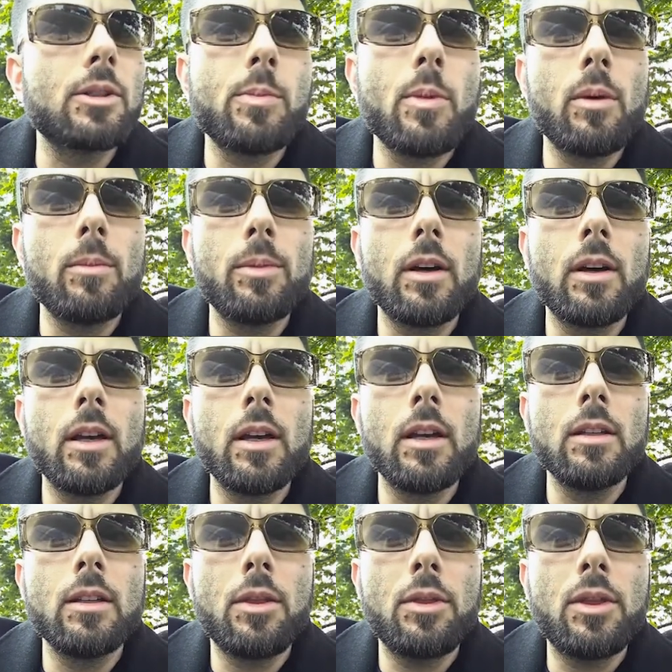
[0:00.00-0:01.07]
small
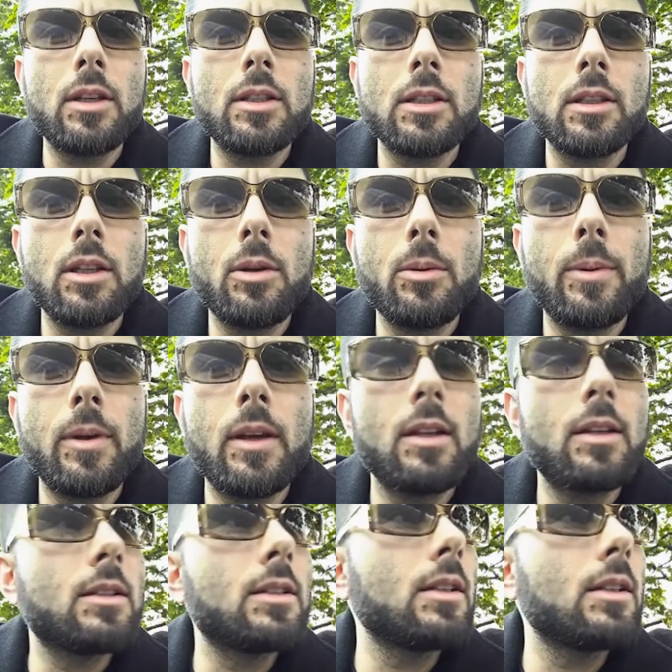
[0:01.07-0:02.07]
blind thinks a little bit,